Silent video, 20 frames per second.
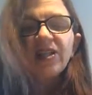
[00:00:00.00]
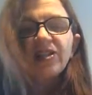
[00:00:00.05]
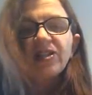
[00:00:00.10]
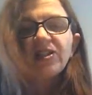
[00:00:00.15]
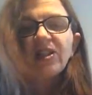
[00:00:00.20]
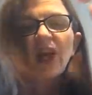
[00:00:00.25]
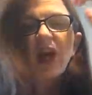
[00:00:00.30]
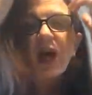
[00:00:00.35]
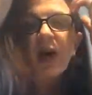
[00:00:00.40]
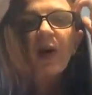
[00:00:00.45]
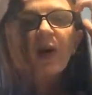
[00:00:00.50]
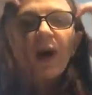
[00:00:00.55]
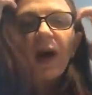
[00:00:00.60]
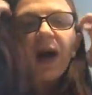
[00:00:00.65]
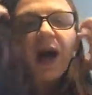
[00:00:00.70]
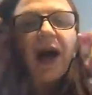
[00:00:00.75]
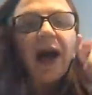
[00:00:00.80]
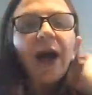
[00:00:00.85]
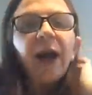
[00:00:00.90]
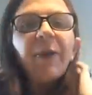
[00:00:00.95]
So,
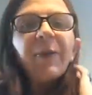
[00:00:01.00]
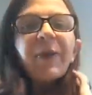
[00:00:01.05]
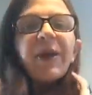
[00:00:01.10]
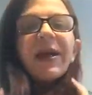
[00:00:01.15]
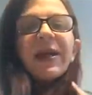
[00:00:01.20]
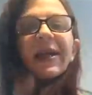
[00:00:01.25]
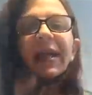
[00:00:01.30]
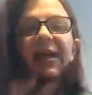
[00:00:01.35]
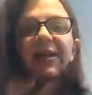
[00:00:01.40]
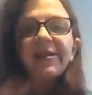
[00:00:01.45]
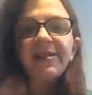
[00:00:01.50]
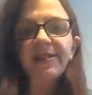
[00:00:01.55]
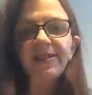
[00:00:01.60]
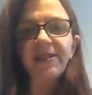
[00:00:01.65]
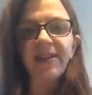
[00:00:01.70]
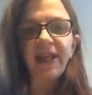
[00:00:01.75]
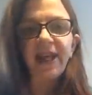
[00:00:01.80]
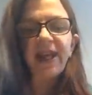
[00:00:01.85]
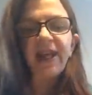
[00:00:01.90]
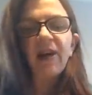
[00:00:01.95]

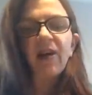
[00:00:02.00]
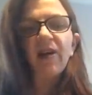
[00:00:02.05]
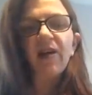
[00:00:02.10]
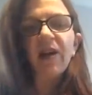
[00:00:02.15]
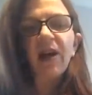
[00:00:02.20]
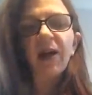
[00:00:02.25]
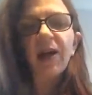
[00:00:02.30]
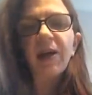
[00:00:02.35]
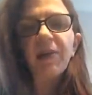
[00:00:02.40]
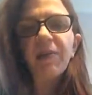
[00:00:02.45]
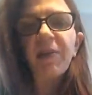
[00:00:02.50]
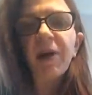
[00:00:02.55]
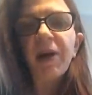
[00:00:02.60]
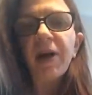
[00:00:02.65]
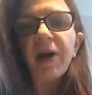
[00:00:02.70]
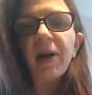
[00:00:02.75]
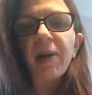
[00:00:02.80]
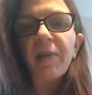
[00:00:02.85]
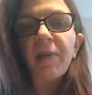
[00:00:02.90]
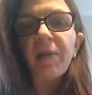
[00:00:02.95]
yesterday I put
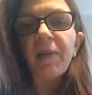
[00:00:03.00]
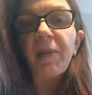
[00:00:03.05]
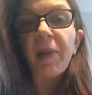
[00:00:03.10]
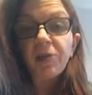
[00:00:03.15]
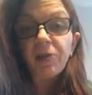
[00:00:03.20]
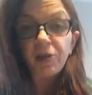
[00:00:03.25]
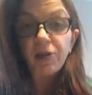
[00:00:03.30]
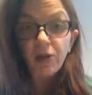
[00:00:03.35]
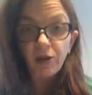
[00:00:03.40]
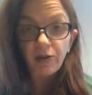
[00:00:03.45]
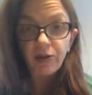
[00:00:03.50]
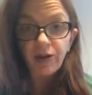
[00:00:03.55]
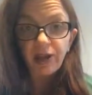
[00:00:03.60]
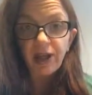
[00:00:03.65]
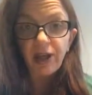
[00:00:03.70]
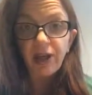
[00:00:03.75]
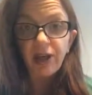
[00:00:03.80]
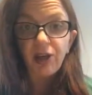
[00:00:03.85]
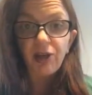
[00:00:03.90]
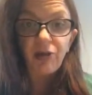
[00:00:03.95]
a post on
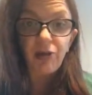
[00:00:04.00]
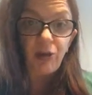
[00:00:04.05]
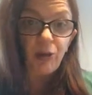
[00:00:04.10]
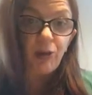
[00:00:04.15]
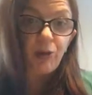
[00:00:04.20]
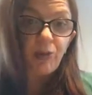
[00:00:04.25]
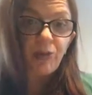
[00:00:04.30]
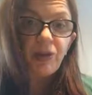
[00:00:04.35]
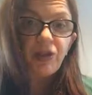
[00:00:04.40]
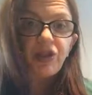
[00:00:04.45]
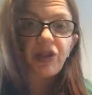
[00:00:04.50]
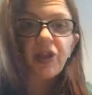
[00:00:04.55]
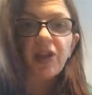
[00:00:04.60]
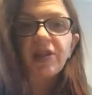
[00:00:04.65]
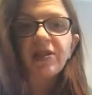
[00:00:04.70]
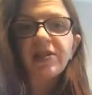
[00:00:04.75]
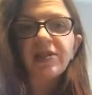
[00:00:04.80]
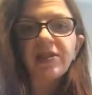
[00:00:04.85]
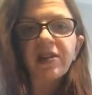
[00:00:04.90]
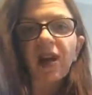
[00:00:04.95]
the group
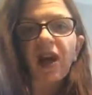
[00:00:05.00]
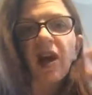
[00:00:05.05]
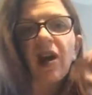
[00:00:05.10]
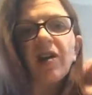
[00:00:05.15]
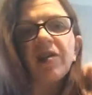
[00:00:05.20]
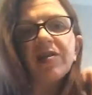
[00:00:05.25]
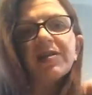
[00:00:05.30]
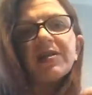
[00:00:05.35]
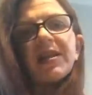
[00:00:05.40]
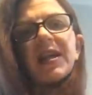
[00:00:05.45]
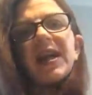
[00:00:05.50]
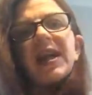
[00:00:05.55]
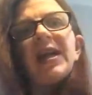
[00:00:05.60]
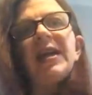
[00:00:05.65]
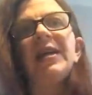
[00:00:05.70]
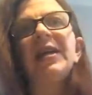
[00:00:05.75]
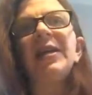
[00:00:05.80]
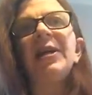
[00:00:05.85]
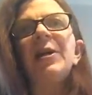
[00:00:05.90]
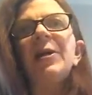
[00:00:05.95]
just
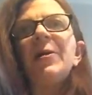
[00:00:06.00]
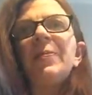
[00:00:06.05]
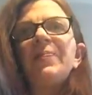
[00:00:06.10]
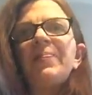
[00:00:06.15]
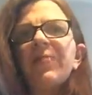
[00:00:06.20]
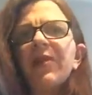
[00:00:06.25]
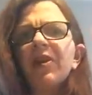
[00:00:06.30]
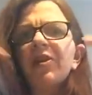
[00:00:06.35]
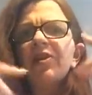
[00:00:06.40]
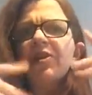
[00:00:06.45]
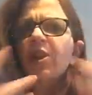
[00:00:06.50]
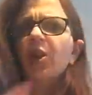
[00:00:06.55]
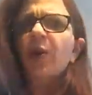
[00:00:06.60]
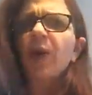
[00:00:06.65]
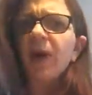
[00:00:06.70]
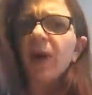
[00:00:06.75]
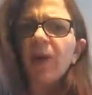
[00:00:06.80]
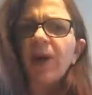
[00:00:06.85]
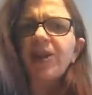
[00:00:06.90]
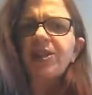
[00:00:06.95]
asking just a
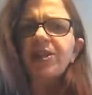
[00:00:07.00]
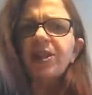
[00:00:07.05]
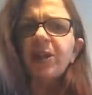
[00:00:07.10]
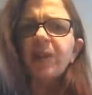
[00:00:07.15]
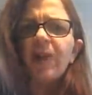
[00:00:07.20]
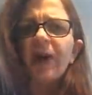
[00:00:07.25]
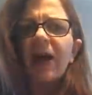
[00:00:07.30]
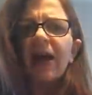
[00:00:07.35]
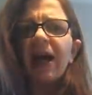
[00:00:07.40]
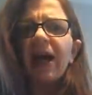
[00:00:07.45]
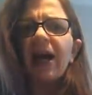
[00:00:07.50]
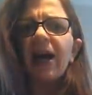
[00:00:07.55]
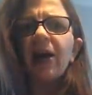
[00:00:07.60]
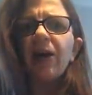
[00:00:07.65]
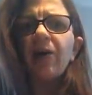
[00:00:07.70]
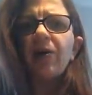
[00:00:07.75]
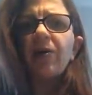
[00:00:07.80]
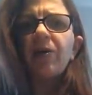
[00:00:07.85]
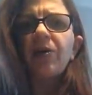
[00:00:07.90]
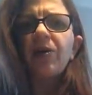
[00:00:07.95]
quick question about
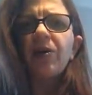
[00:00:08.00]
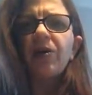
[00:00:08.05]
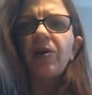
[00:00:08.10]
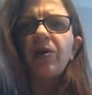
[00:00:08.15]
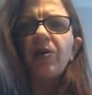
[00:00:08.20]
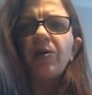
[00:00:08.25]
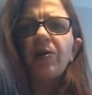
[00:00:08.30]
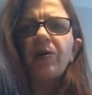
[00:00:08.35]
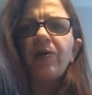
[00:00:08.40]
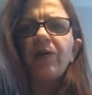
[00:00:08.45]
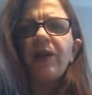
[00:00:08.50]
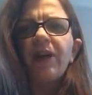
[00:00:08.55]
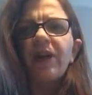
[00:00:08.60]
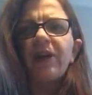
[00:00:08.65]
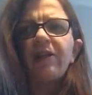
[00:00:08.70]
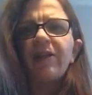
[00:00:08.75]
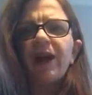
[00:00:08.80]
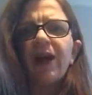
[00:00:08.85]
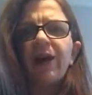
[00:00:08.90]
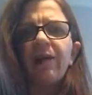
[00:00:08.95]
how you feel
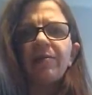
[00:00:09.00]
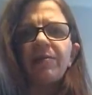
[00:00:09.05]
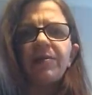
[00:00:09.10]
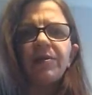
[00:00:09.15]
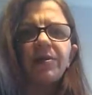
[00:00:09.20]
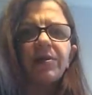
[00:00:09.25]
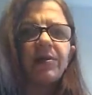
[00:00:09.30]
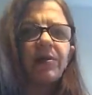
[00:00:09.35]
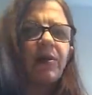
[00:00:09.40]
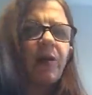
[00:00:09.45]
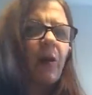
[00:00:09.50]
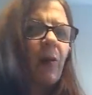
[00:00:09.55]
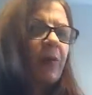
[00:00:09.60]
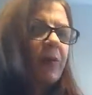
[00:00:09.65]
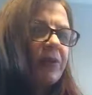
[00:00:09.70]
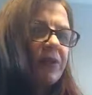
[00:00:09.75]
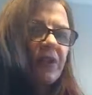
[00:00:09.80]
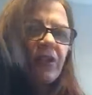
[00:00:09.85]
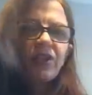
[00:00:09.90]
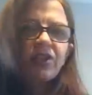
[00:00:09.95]
around
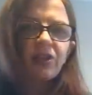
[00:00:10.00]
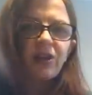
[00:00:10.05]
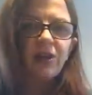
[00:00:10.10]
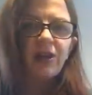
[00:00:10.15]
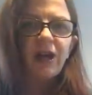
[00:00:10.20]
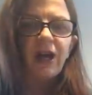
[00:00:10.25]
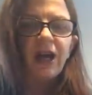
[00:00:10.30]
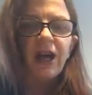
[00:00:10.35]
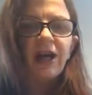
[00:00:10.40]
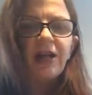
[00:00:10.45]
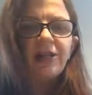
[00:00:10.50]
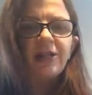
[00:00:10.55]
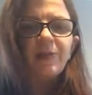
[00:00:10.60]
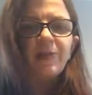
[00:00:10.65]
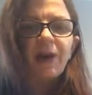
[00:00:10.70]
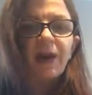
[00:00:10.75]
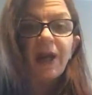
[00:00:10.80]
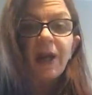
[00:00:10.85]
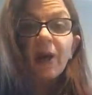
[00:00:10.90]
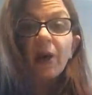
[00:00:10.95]
competition and
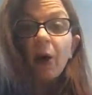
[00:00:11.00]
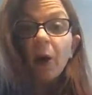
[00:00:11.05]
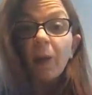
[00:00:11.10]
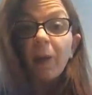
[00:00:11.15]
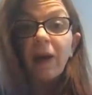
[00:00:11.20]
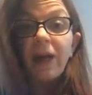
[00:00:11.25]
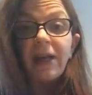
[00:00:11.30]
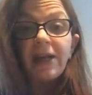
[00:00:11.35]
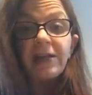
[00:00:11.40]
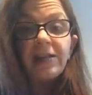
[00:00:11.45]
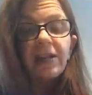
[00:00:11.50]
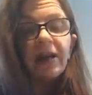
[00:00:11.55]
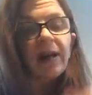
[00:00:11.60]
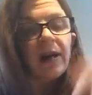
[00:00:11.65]
being copied.